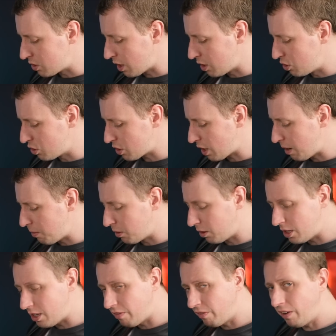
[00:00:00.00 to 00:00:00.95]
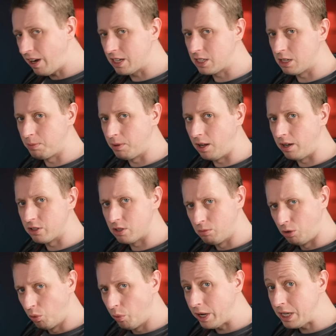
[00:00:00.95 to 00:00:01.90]
and just aim at the flatter parts, the
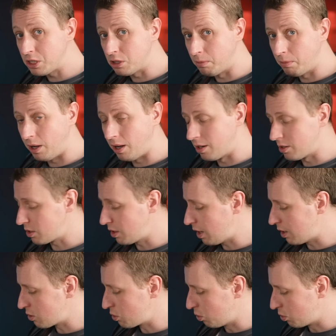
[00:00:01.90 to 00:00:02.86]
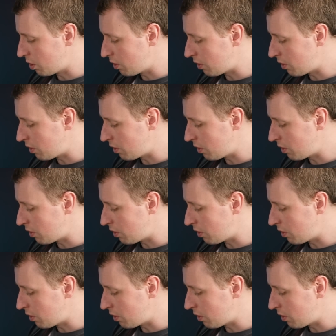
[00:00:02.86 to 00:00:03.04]
more raised up parts, that sort of